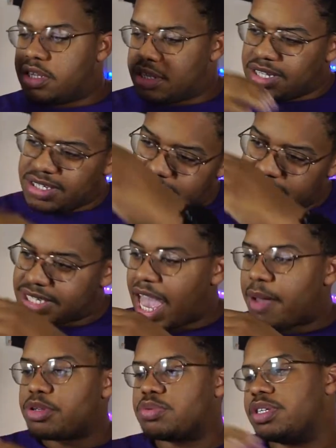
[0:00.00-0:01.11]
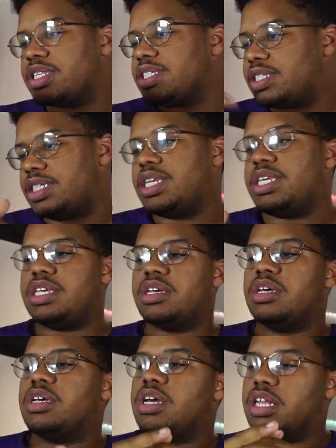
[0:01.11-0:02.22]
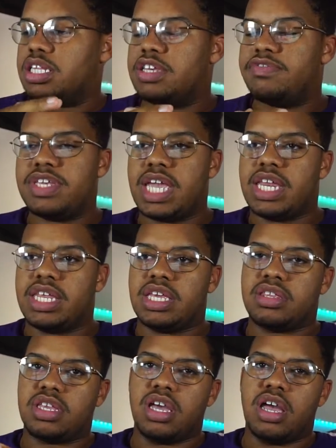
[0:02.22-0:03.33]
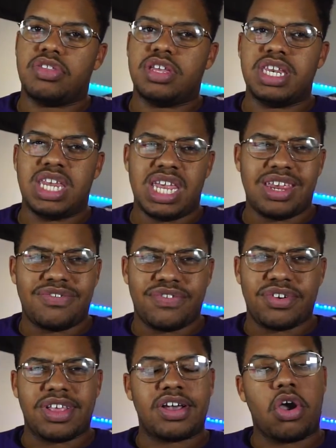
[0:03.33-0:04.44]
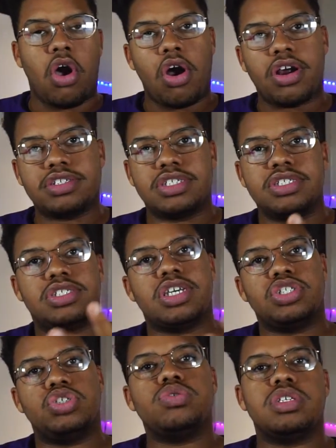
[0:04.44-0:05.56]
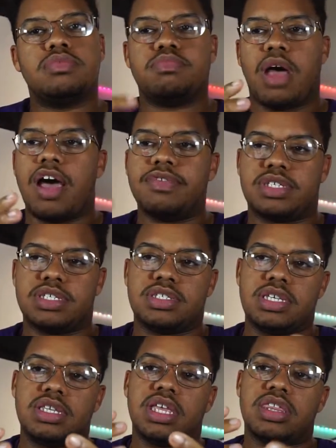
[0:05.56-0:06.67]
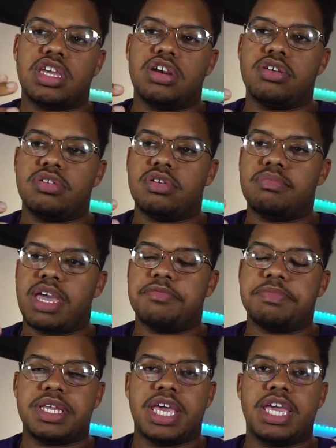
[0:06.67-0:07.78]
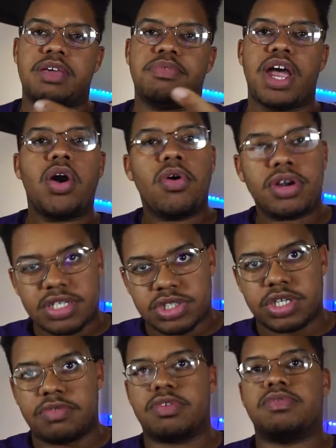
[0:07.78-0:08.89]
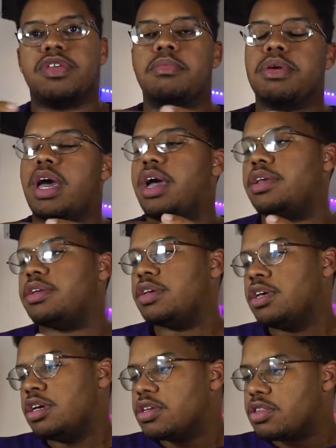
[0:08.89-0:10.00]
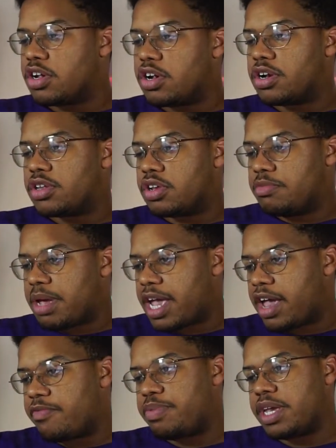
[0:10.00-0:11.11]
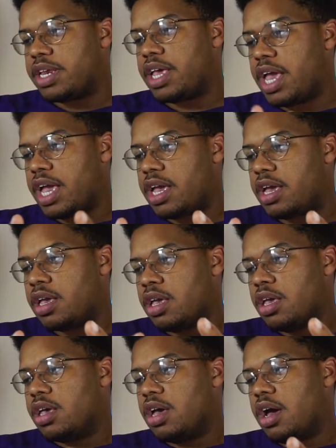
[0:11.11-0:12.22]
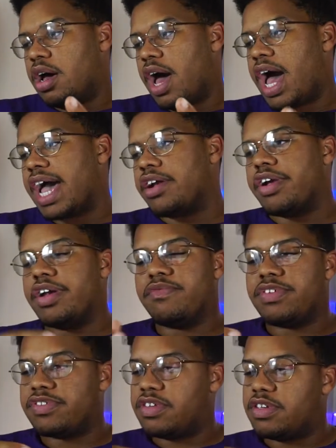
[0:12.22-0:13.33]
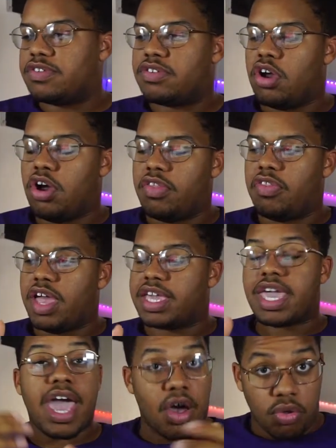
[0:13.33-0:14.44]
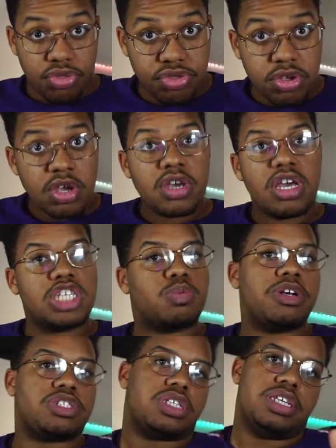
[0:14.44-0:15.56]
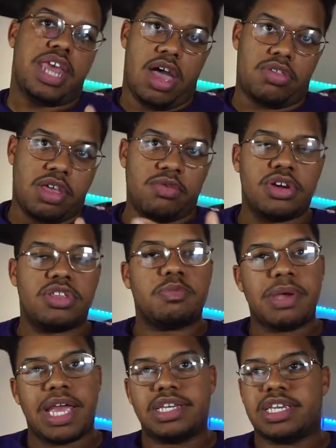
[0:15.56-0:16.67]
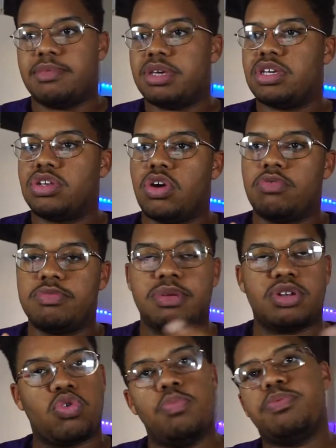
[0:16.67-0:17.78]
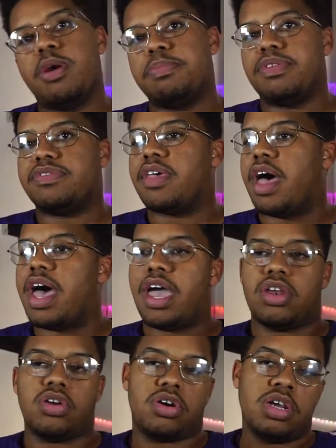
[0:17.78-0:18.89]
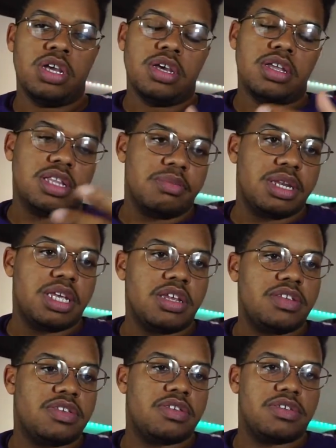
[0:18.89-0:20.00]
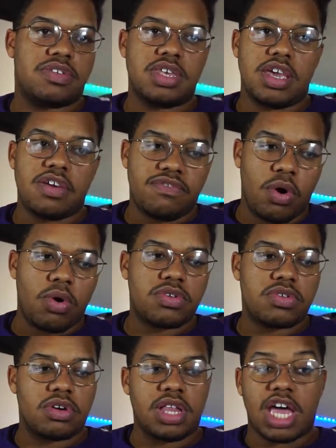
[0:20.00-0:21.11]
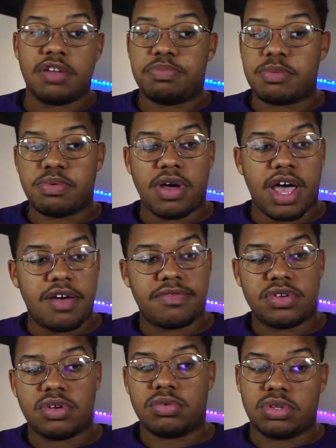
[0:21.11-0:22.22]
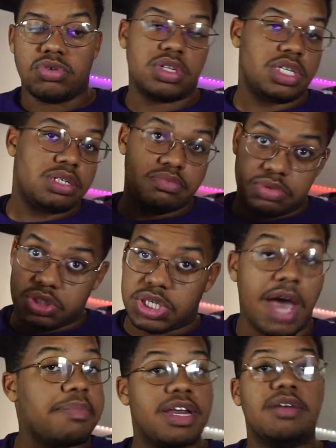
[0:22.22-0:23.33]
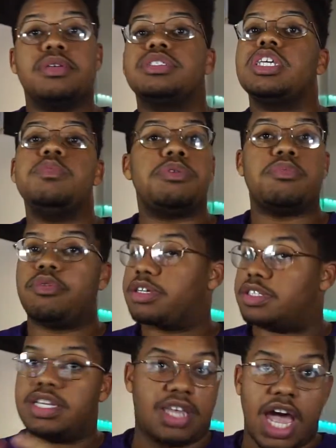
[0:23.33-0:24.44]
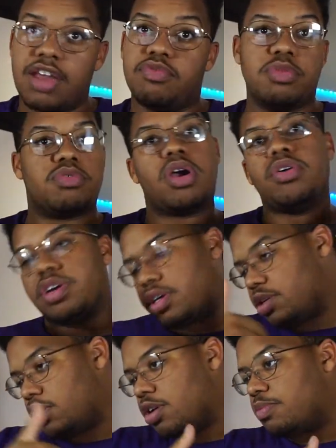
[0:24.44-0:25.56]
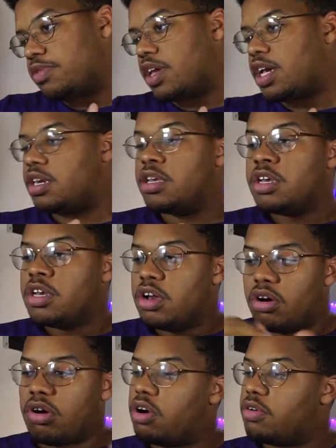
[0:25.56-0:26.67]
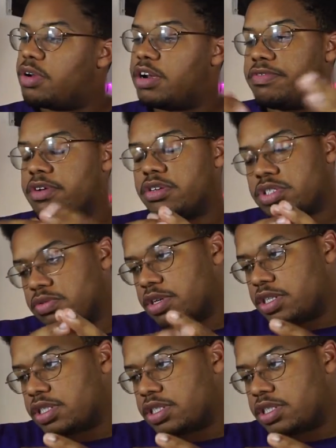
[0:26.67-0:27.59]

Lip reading: this establishment, this city alleviating the need for like cars and such, you can obviously see that there may have been a priority shift of some kind. There may have been a higher emphasis on like health, especially now that we're in the pandemic. We've been cooped up inside or limited to seeing folks, or a lot of people have, literally just not been able to see people because they died from the Rona, you know what I'm saying? Or whatever else you want to